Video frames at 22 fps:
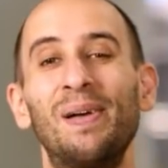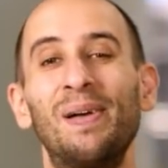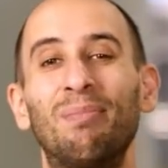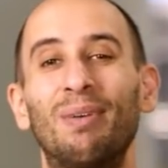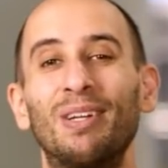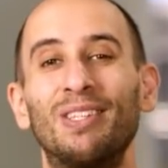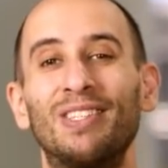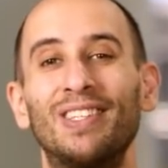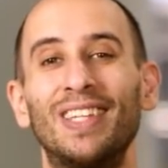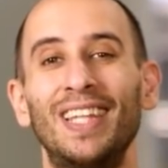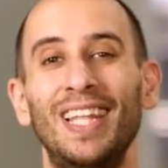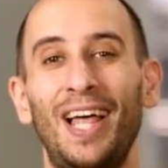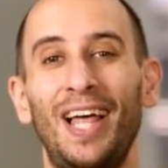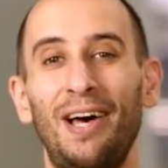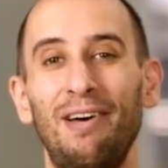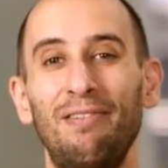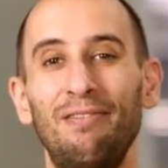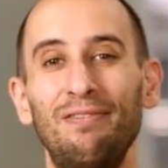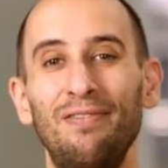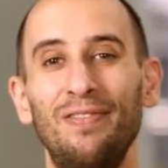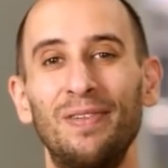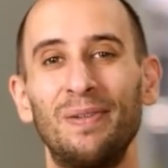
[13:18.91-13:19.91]
Much
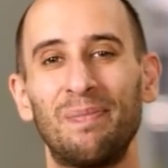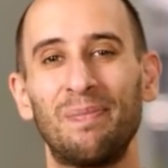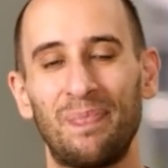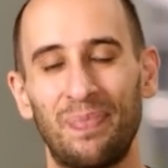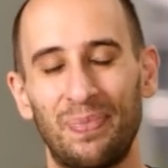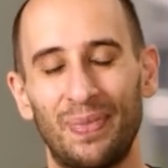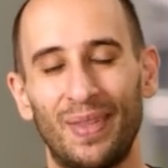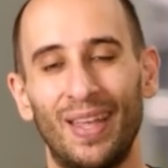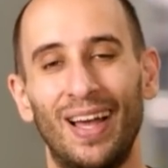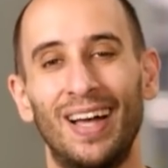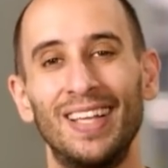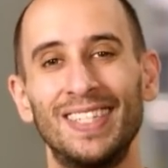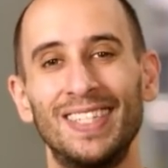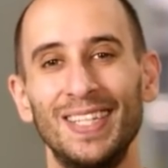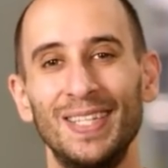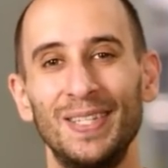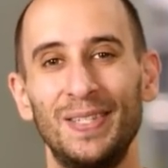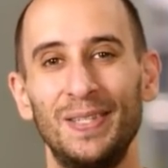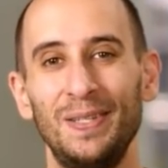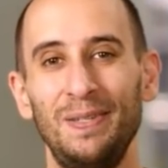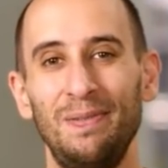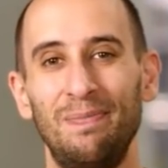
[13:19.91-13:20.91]
love. I'll see
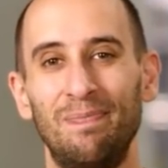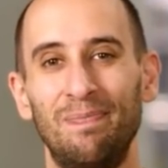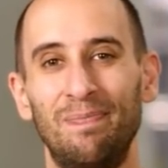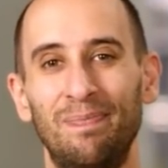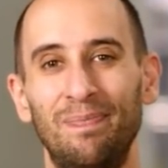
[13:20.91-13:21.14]
you soon.